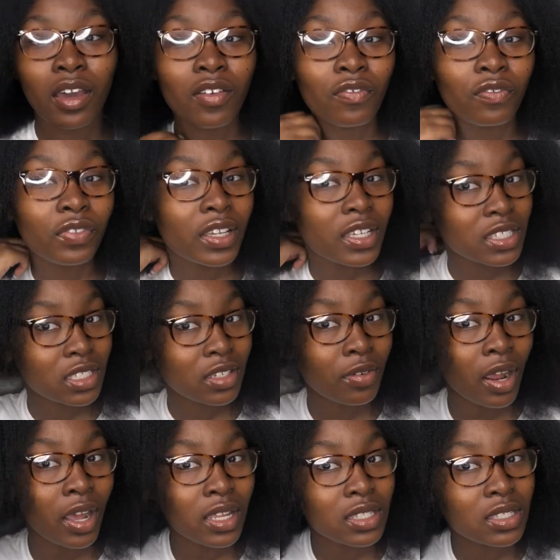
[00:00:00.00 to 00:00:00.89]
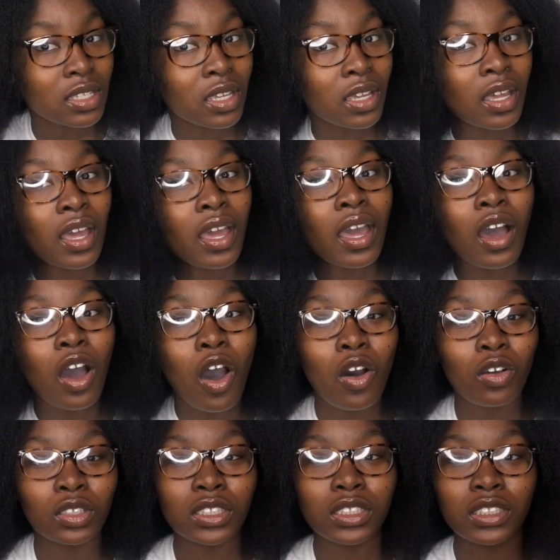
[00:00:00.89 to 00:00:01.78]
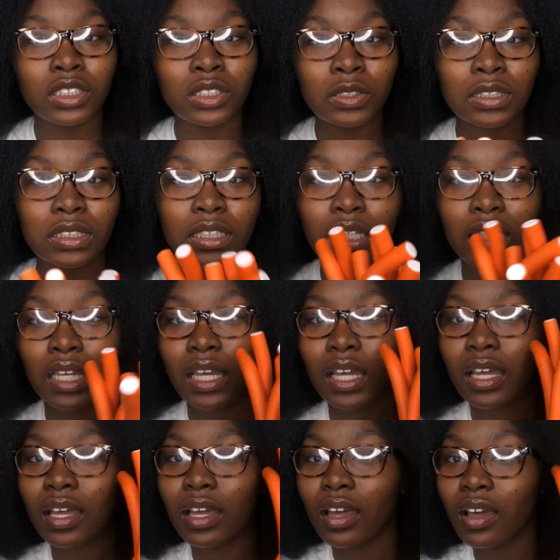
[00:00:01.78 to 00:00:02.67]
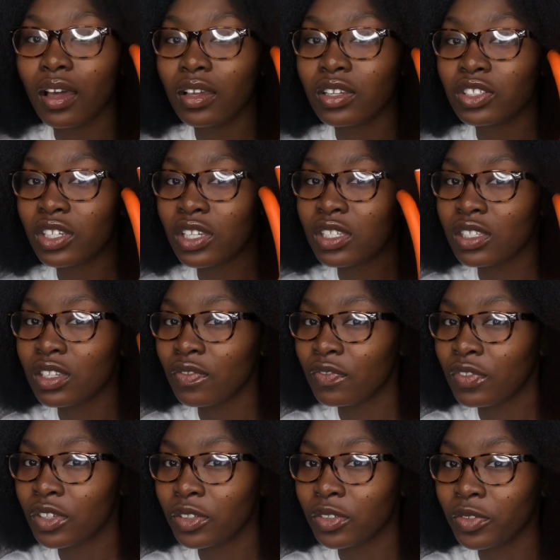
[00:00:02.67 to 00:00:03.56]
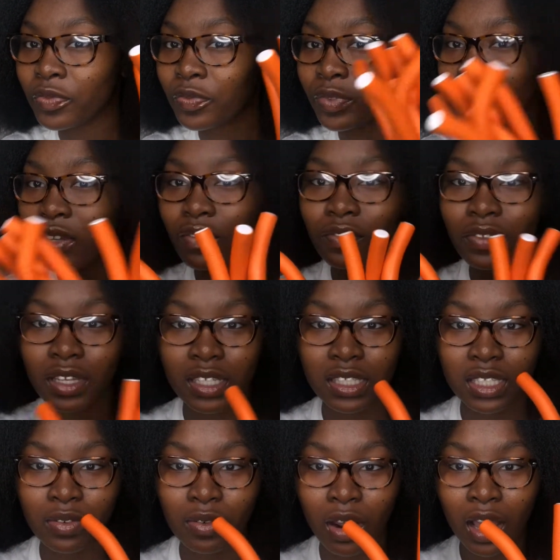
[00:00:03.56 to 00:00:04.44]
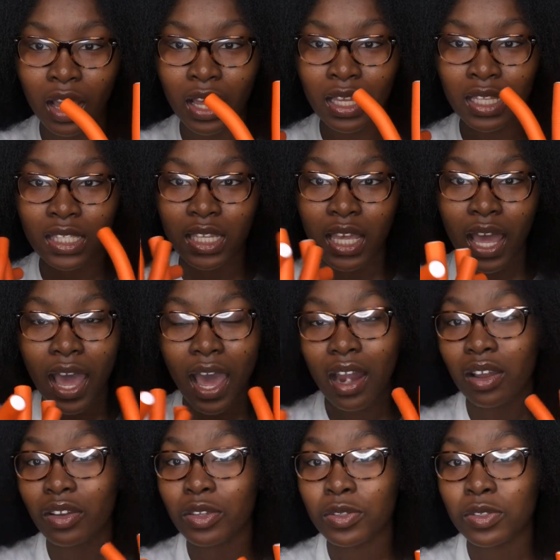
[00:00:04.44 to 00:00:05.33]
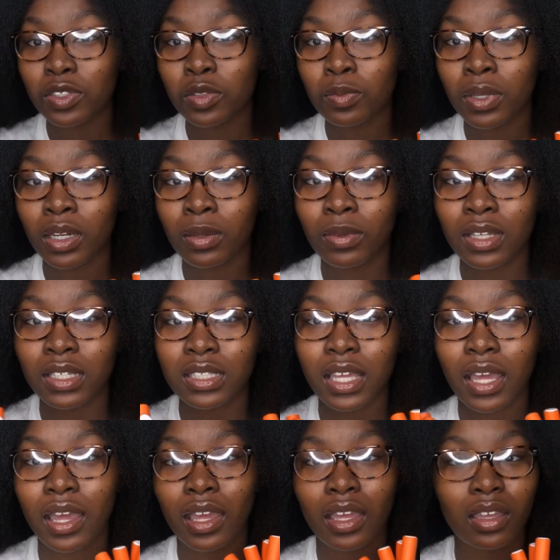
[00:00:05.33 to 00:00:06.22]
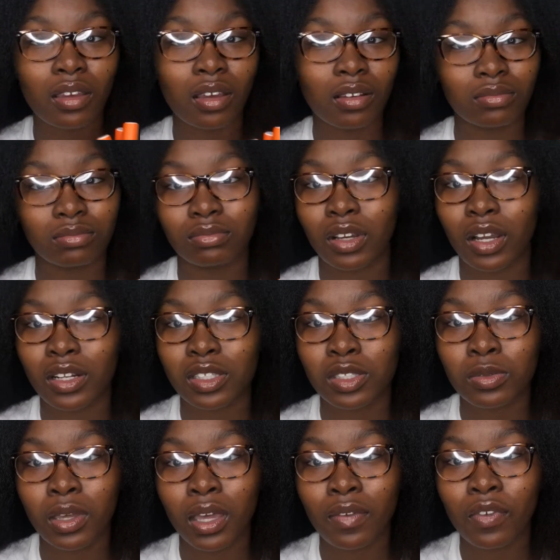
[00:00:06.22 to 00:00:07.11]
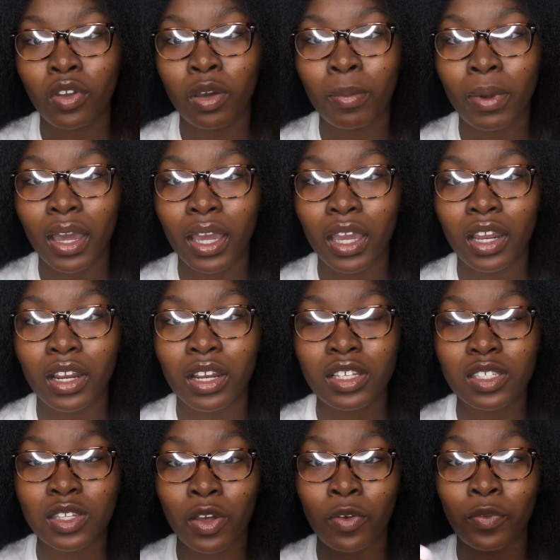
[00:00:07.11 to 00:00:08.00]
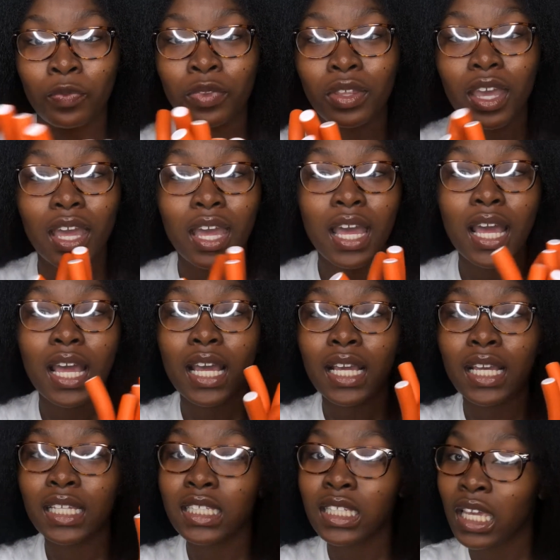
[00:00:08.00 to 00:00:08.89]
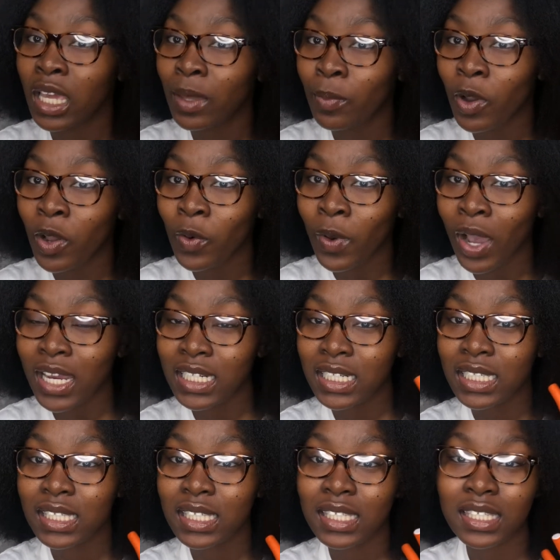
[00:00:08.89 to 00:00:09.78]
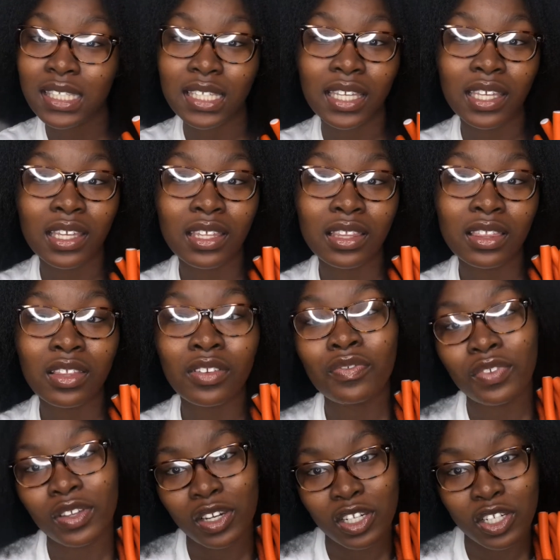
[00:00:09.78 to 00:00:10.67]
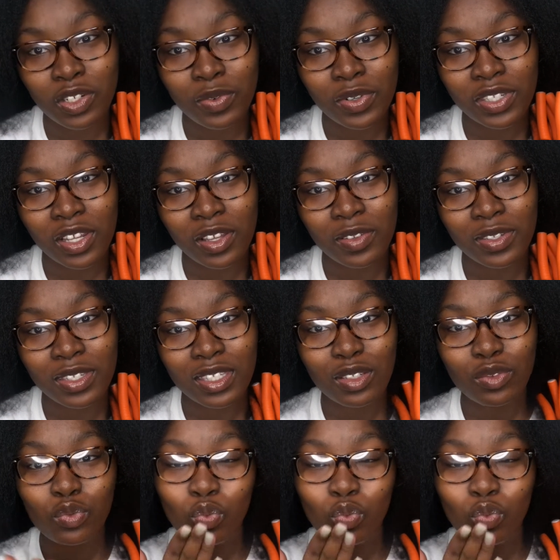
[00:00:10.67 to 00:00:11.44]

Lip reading: flexi rod set, only using just a few flexi rods. I don't use too many because they are too heavy on my hair, so keep on watching to see the finished results.